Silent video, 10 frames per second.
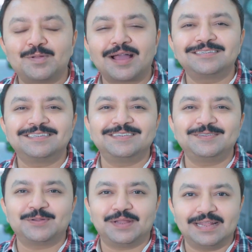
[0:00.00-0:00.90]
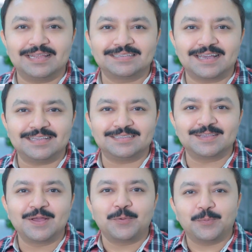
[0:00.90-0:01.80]
Introduction to Data
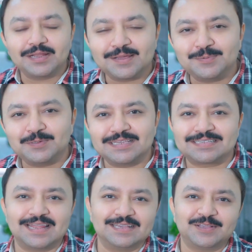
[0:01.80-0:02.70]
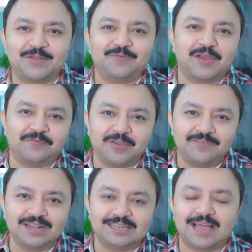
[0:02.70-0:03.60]
Science. Welcome to this lesson where
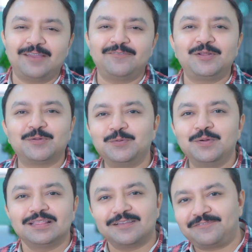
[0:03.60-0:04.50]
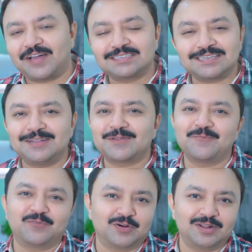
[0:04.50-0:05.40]
we will dive into the
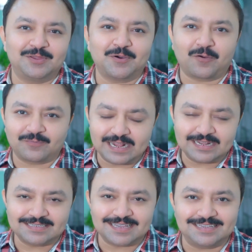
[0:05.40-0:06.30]
fascinating world of data